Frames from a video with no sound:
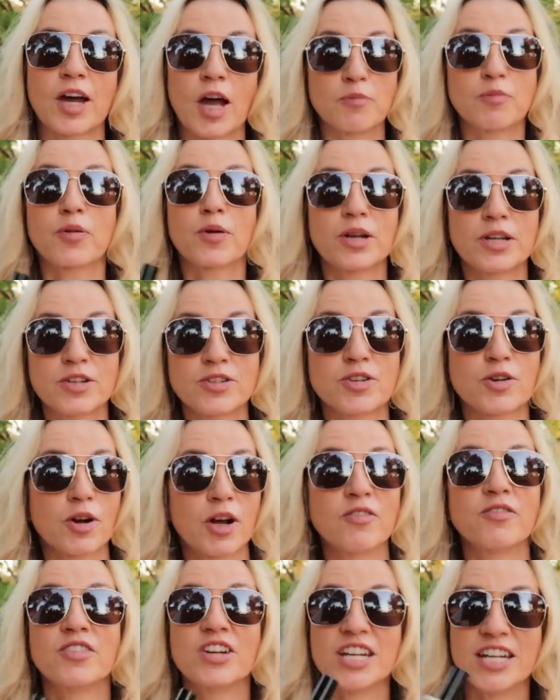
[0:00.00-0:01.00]
I'm pretty sure
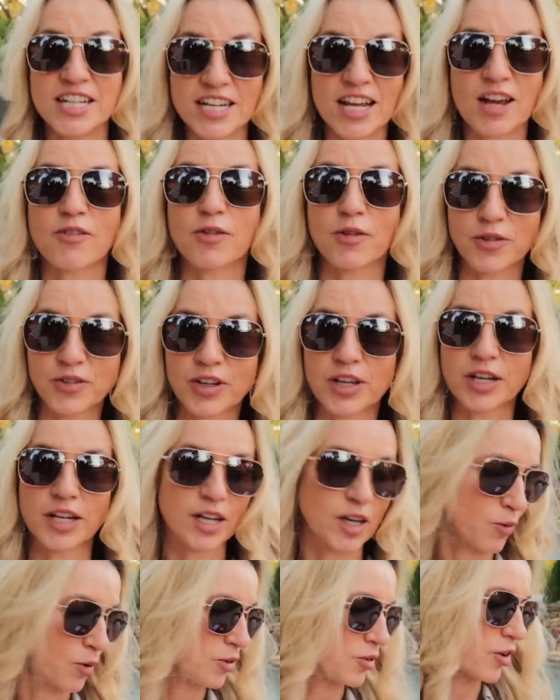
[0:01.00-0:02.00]
I've never seen
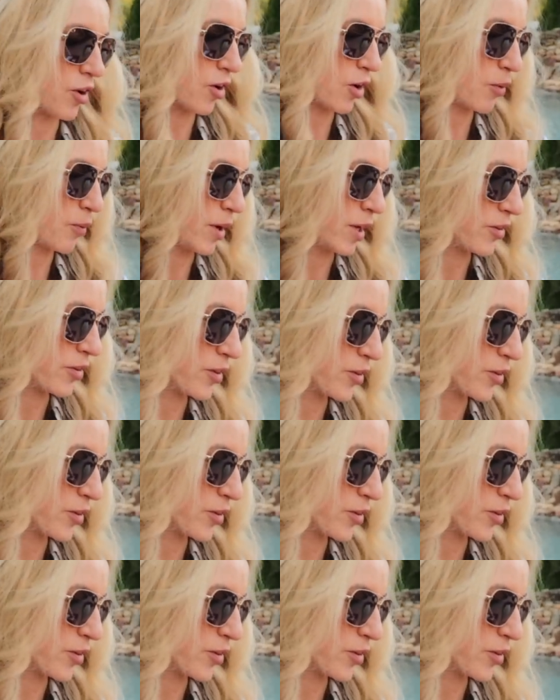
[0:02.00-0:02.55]
anyone talk about